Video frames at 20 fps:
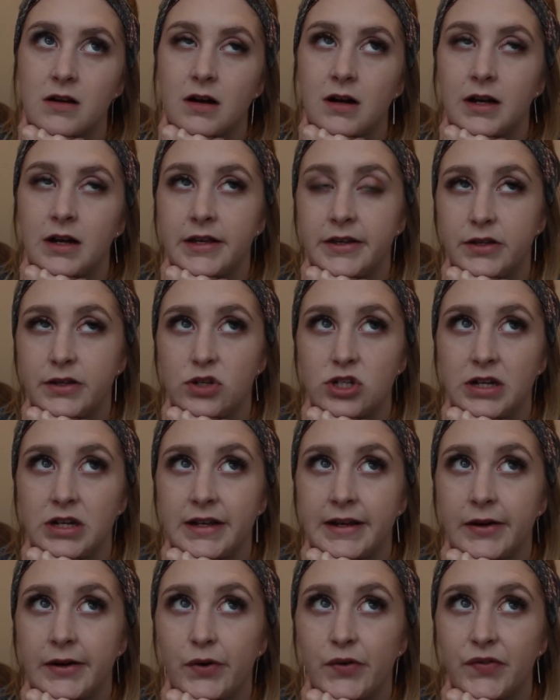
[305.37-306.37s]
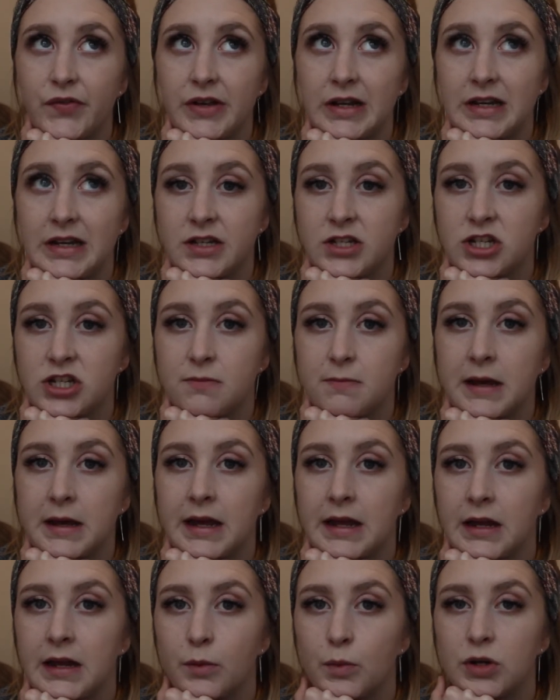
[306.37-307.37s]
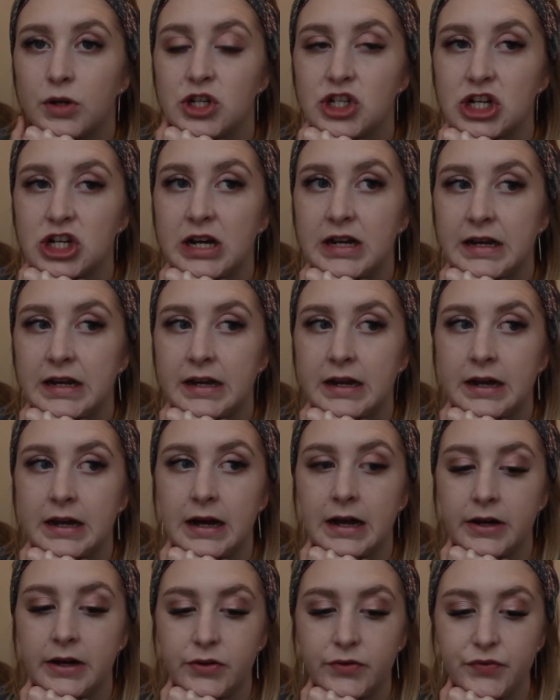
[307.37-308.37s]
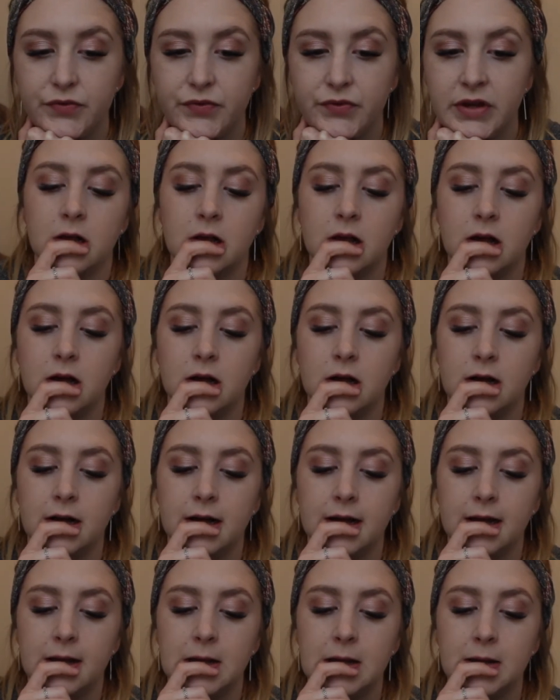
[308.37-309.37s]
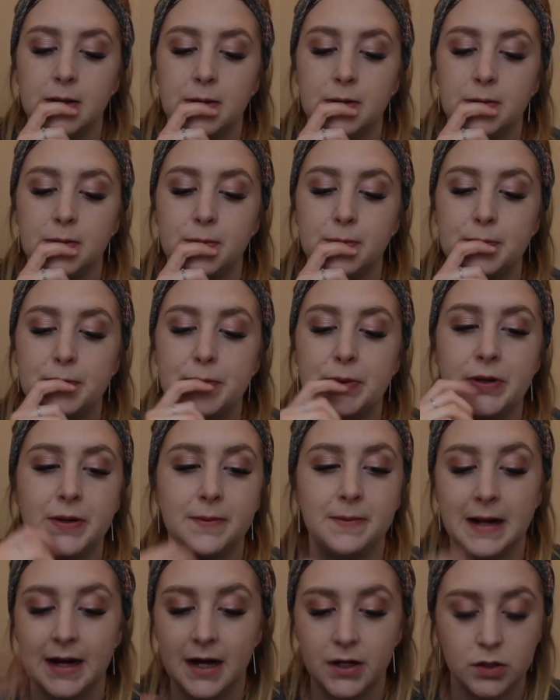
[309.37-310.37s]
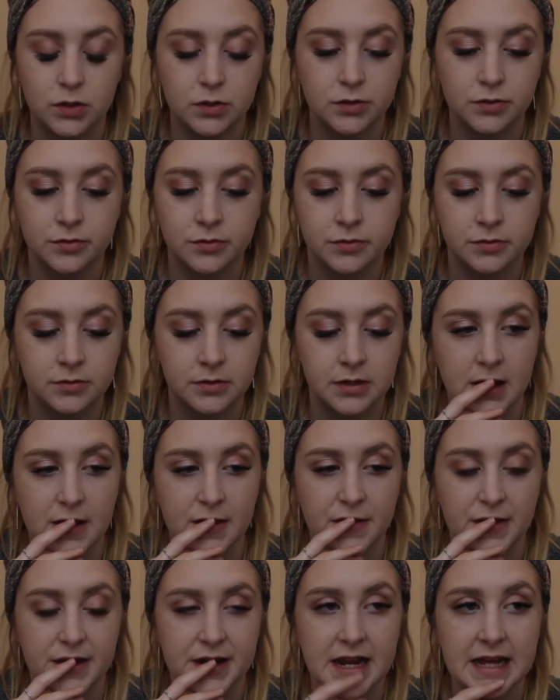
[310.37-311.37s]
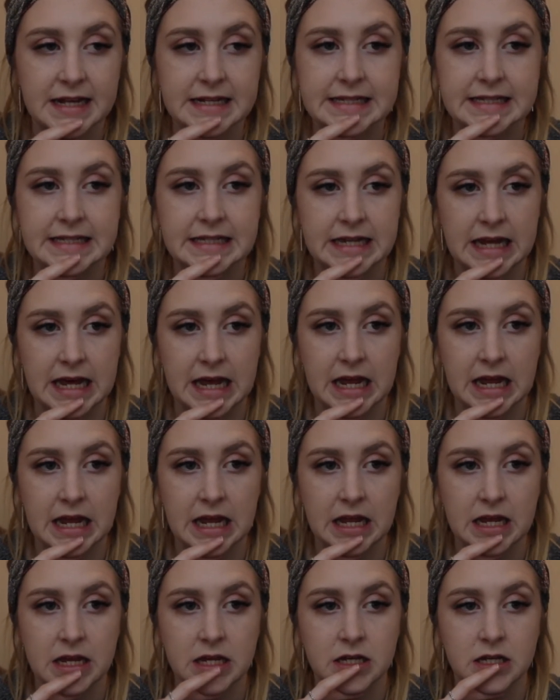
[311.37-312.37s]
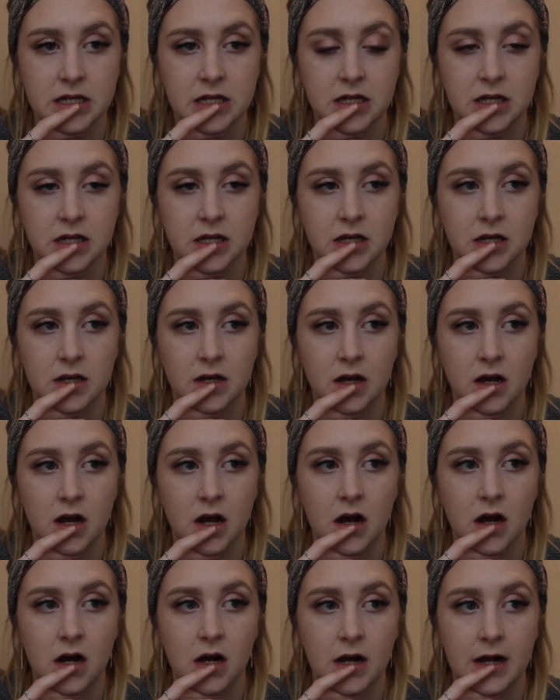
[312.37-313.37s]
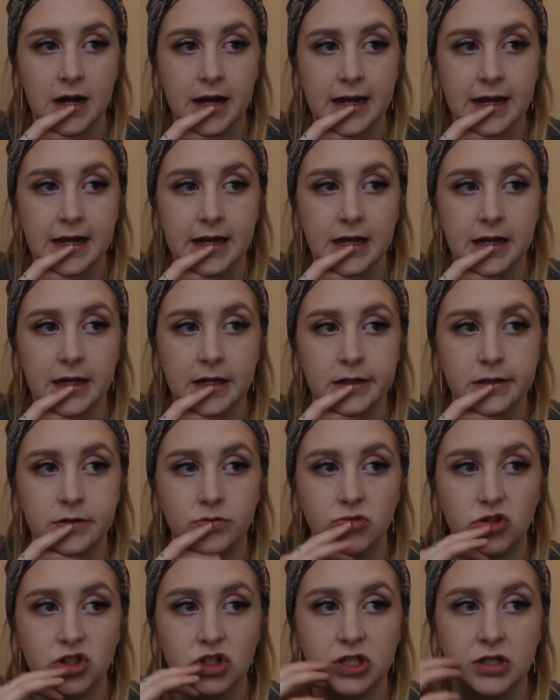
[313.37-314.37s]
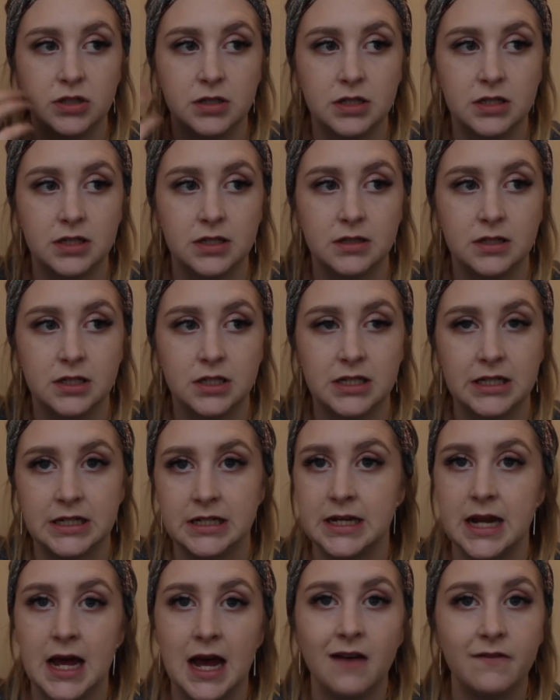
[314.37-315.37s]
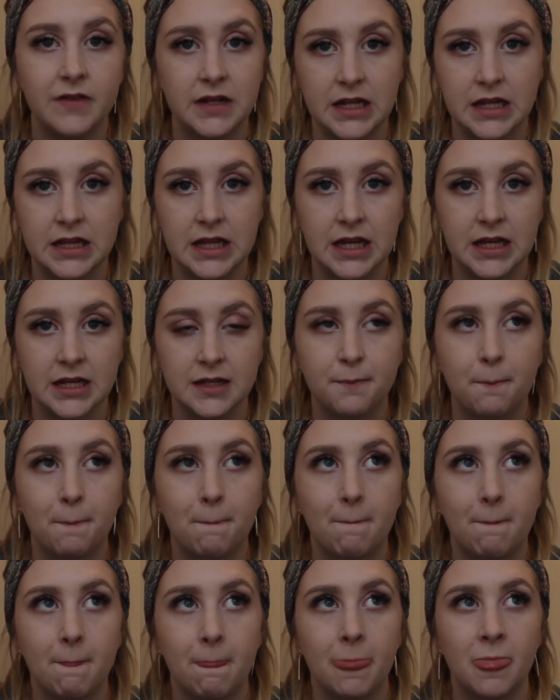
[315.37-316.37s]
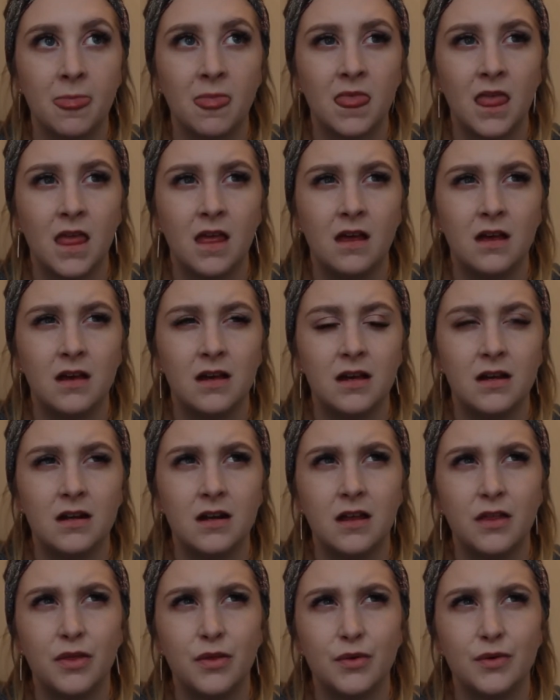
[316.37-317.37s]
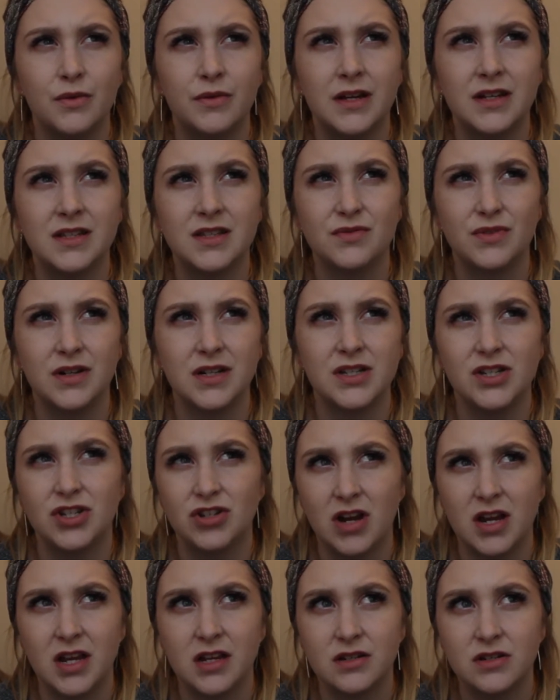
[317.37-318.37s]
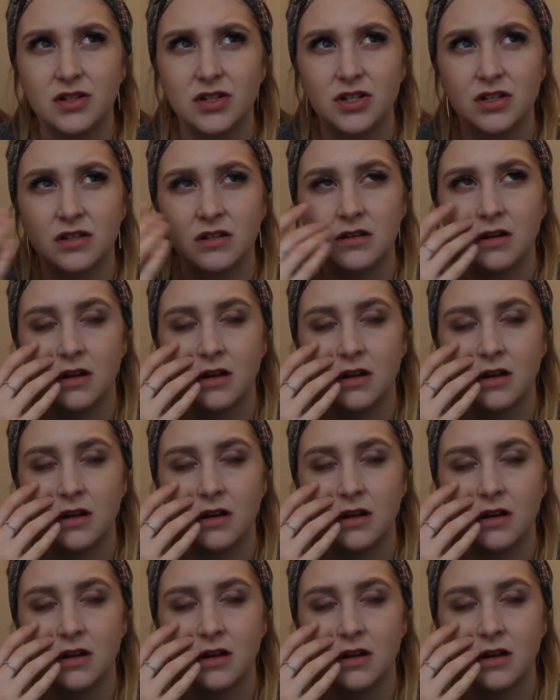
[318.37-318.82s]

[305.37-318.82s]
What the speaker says: I usually get ovulation pain, which I didn't have. I put a pad on The next day I didn't have anything, and I thought that's really strange.